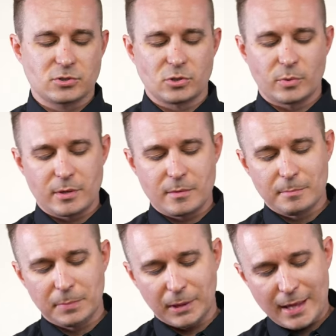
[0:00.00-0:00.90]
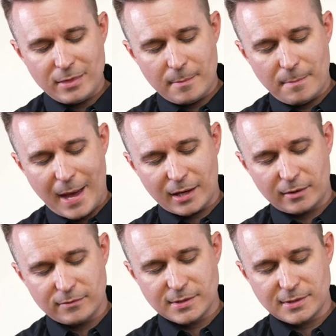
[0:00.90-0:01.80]
So we blend the back
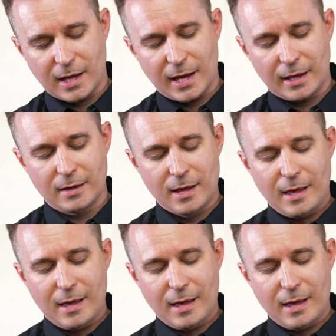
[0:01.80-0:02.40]
of the slide